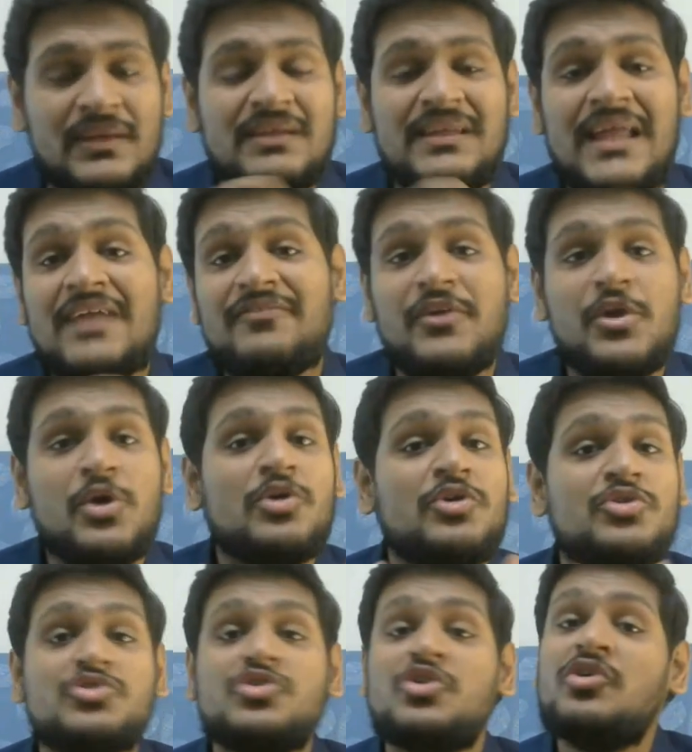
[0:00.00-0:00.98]
that video
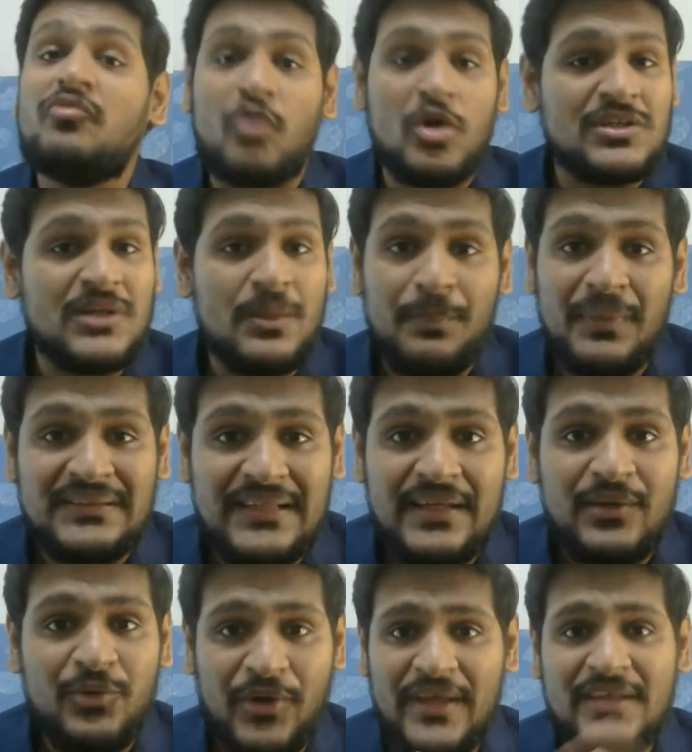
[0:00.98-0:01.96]
you should watch
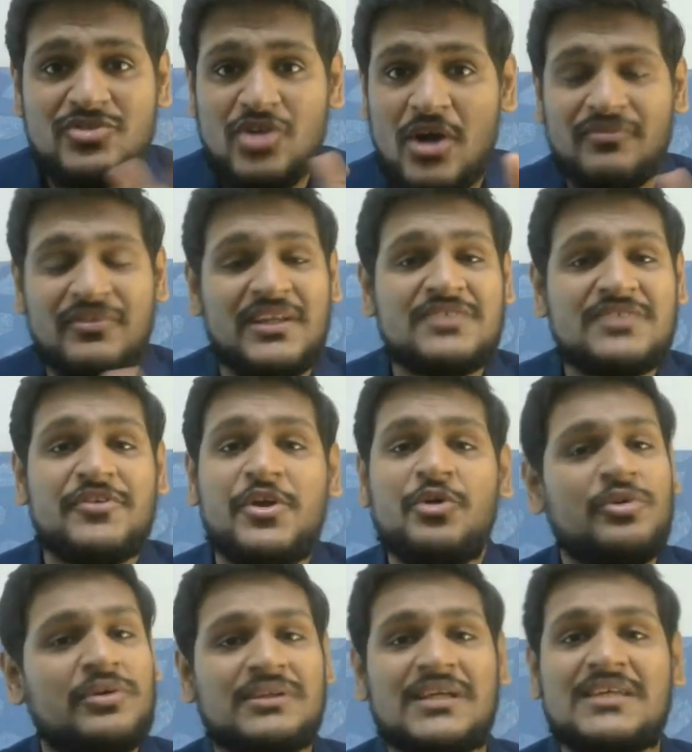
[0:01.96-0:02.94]
compulsory okay so after this
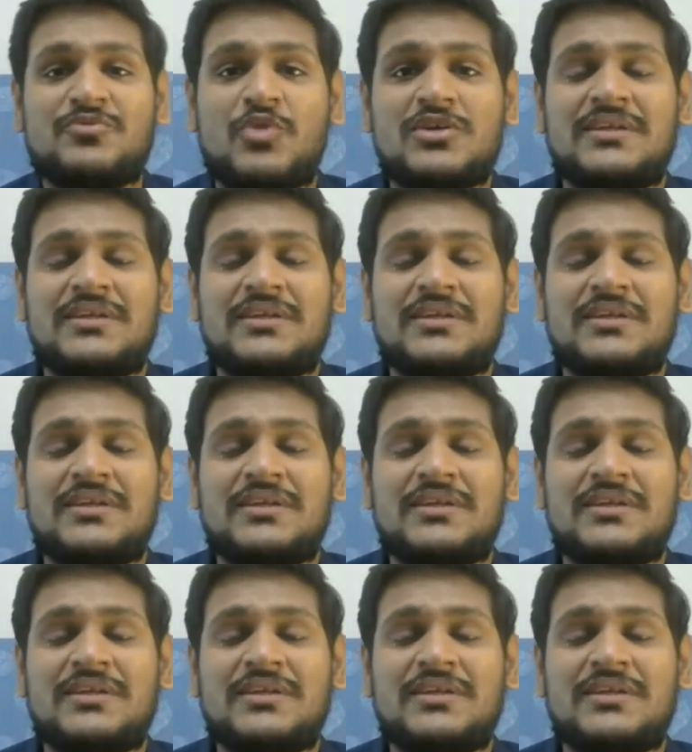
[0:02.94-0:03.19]
video just watch